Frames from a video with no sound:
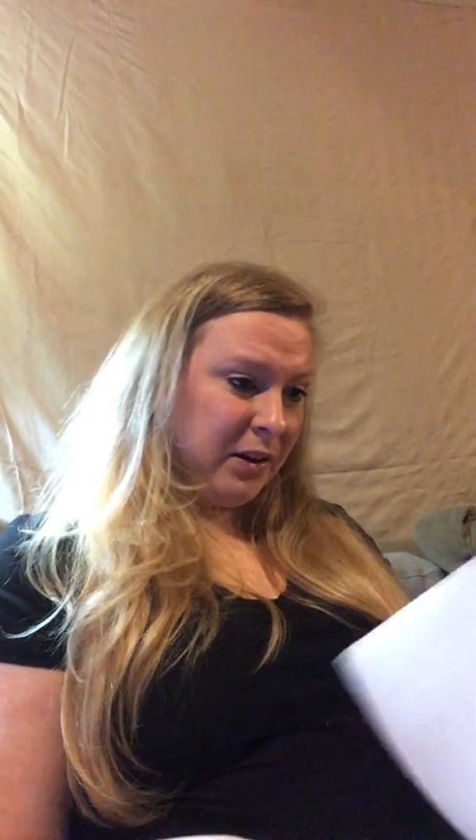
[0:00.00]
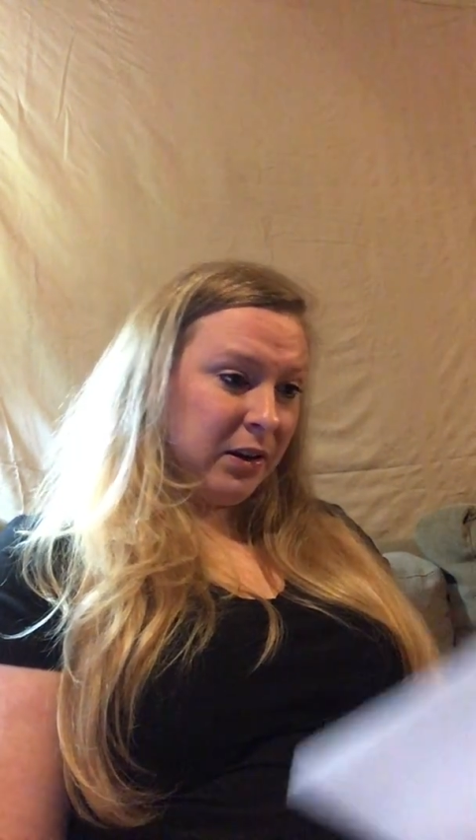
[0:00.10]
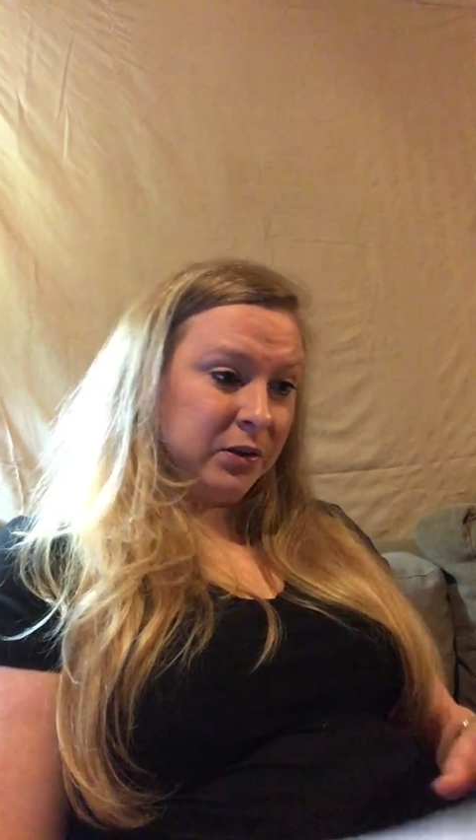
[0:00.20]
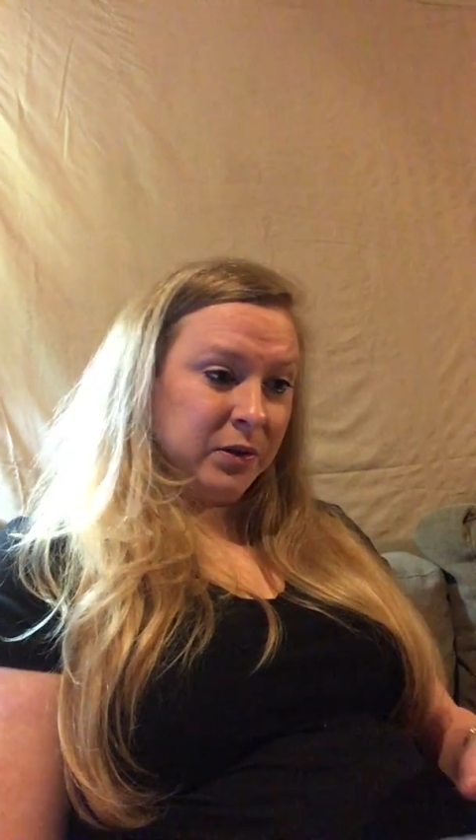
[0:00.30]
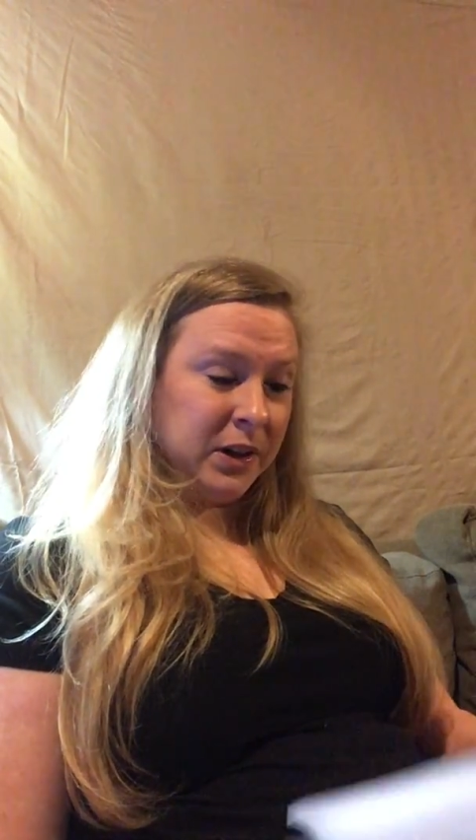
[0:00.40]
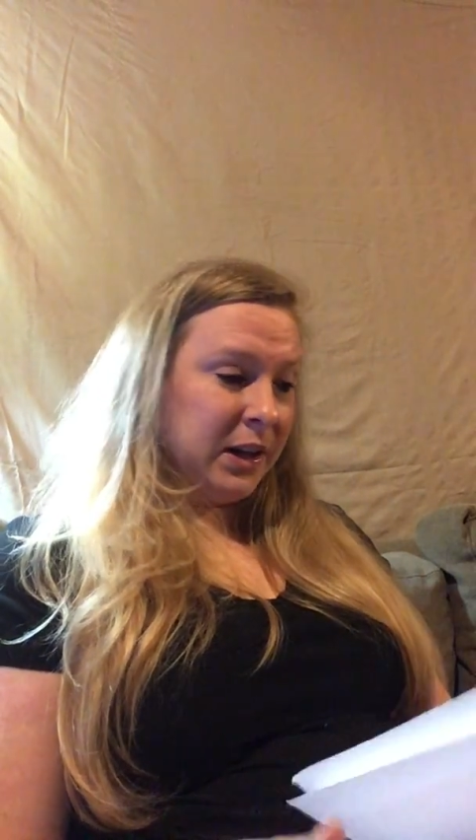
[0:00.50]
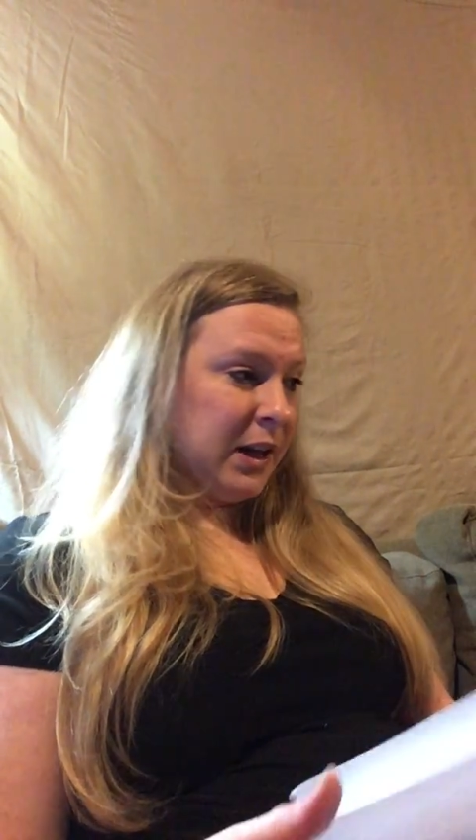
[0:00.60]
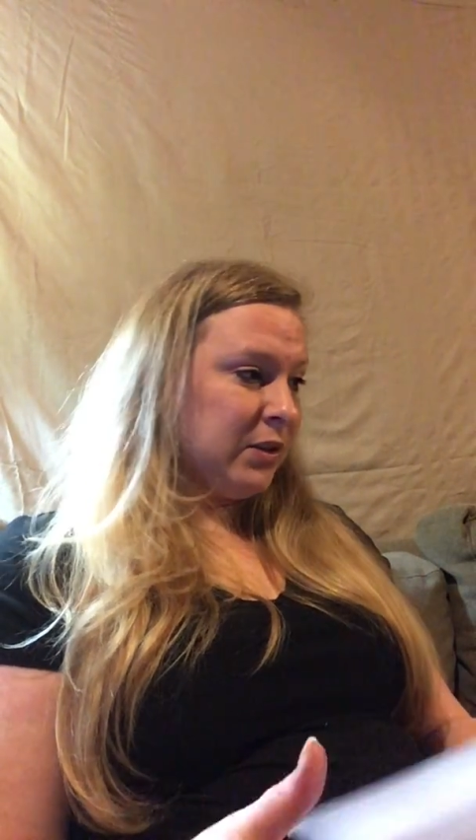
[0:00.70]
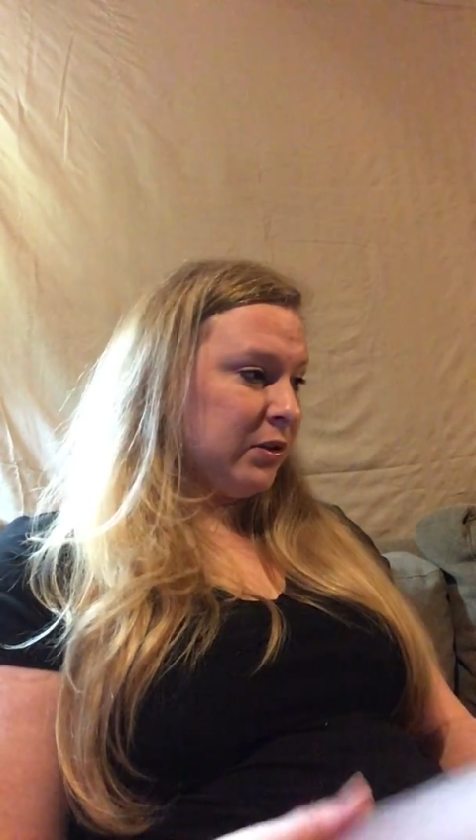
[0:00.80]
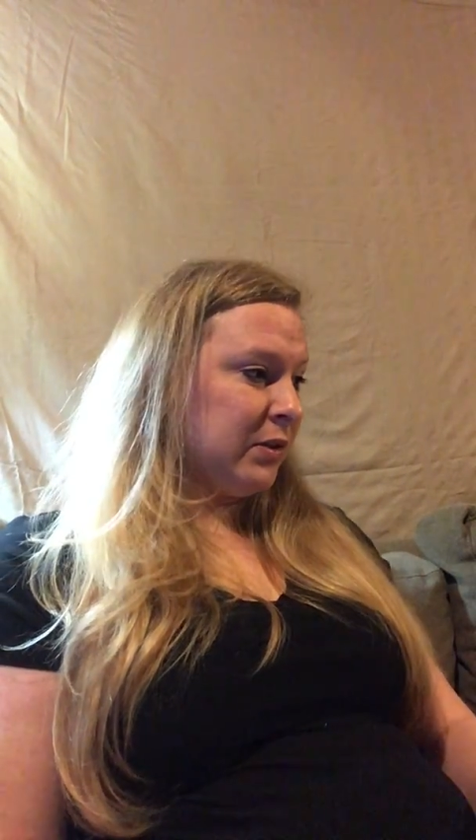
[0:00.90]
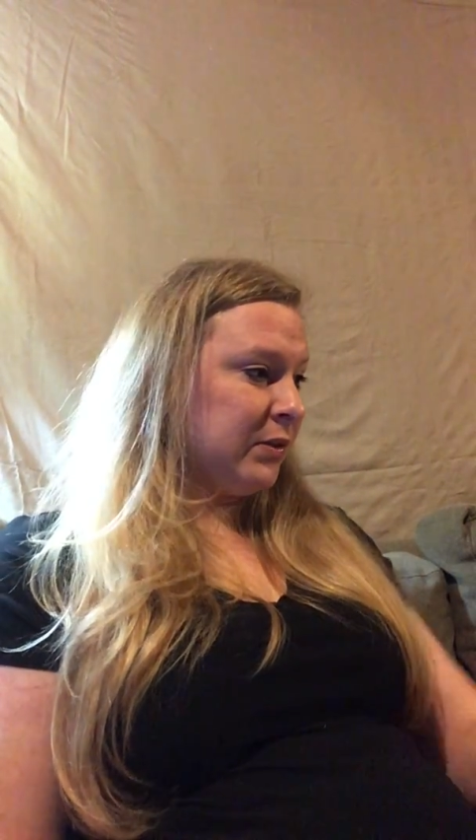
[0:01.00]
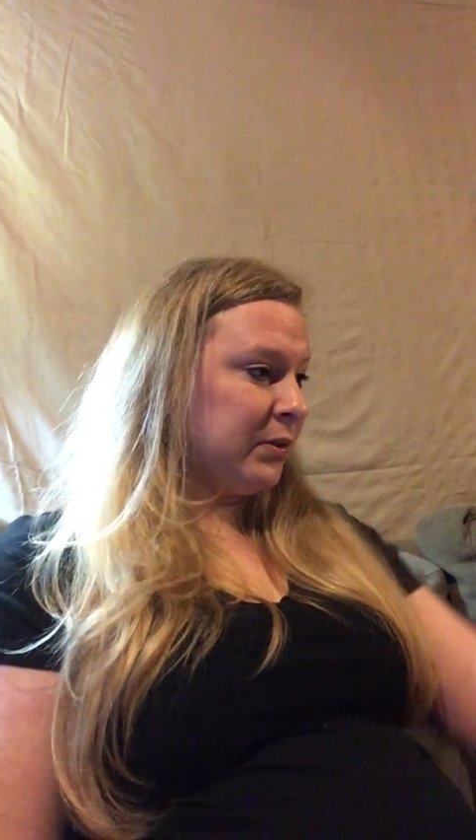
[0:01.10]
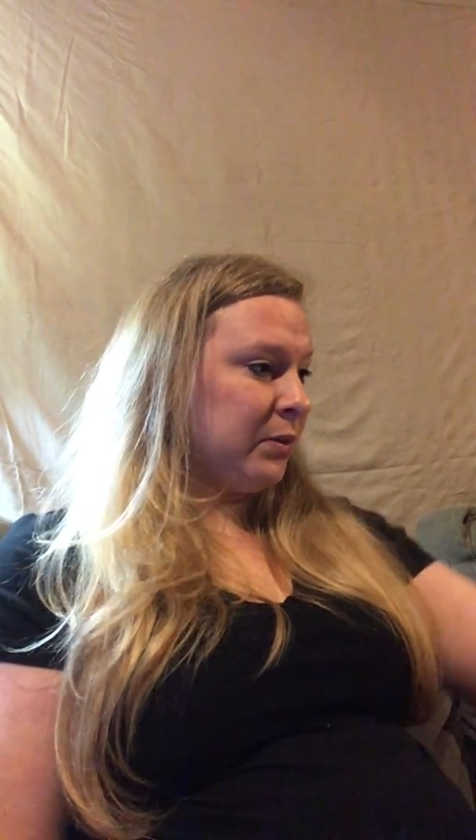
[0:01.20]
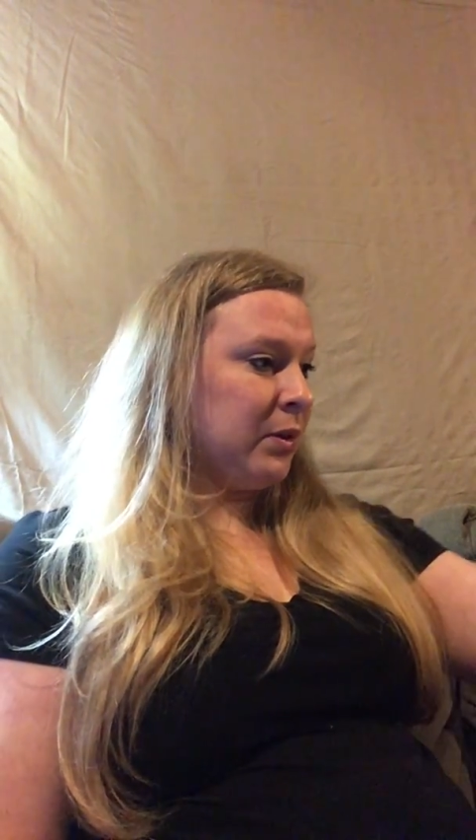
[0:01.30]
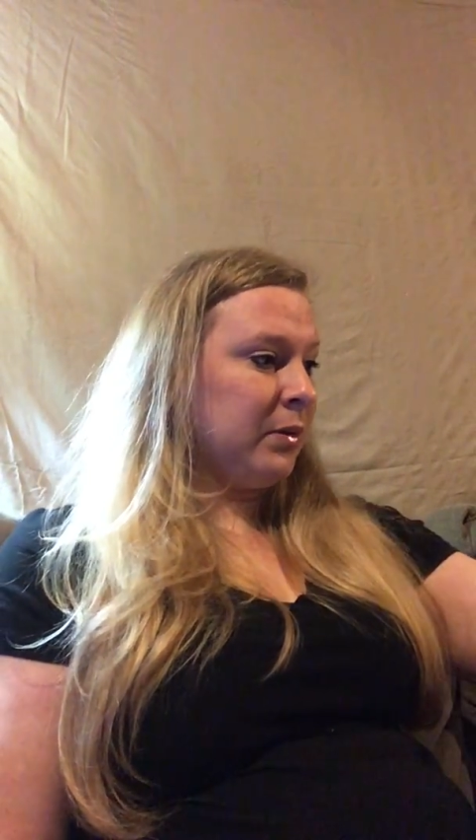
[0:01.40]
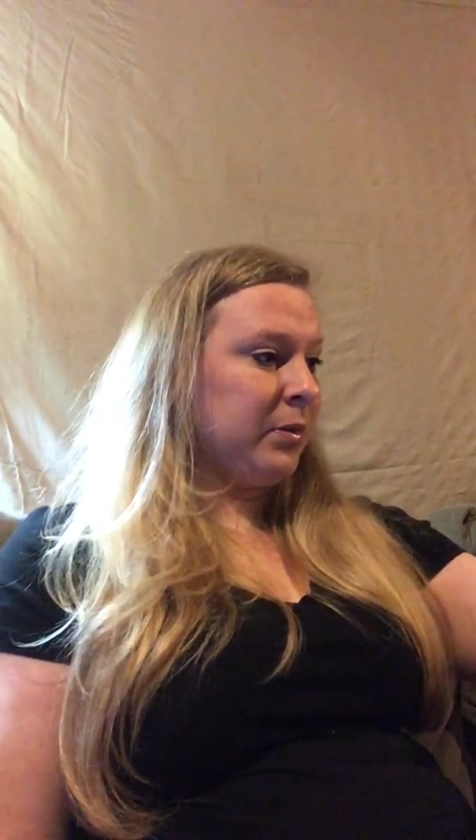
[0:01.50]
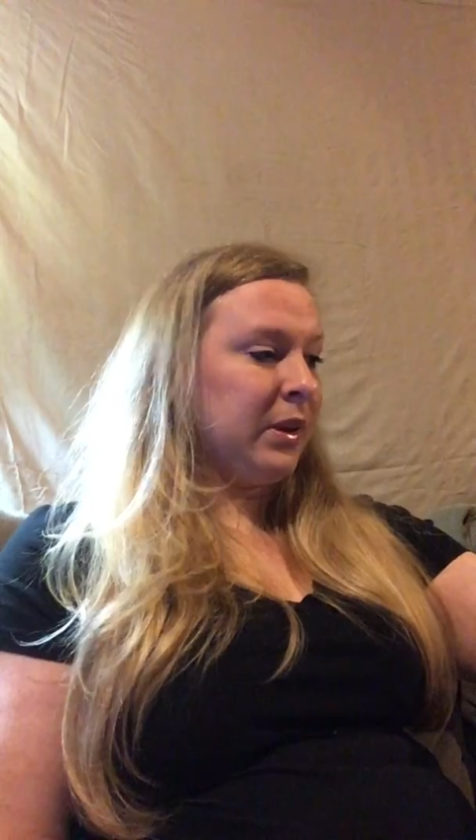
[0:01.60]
contraindications or